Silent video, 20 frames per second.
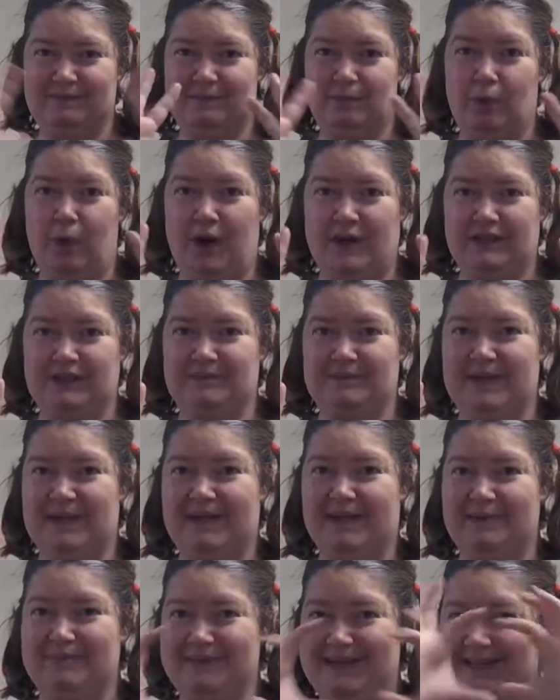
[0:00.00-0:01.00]
want to
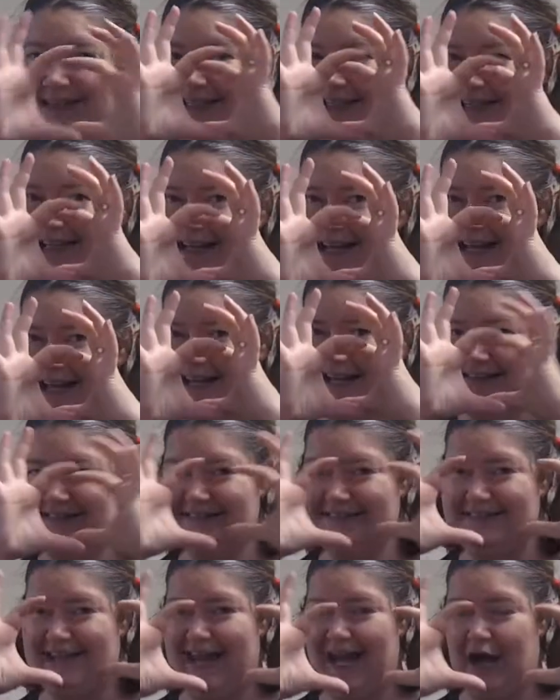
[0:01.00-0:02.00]
make your minion
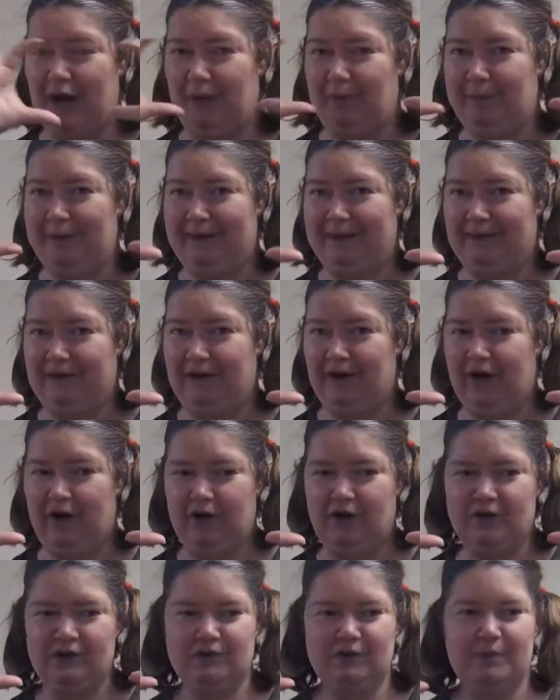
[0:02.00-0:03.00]
as to how big the
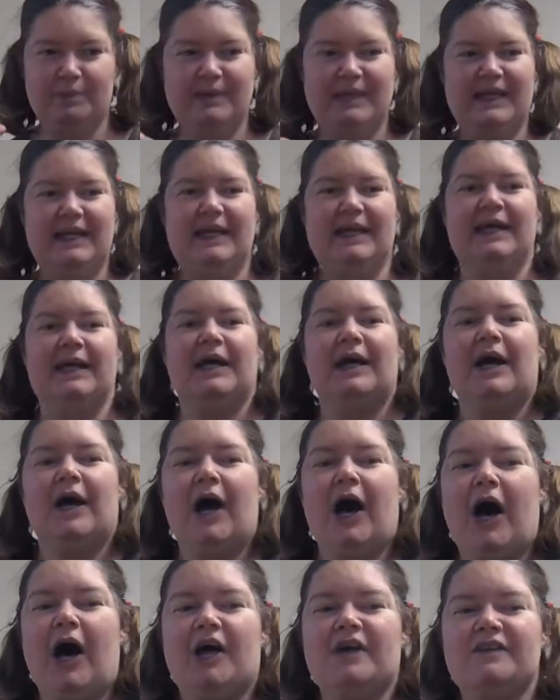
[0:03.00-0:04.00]
goggles will be.
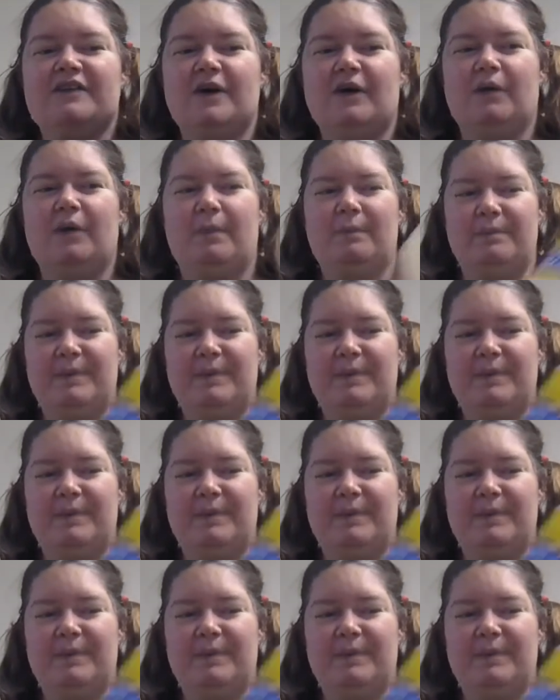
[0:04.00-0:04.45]
Also a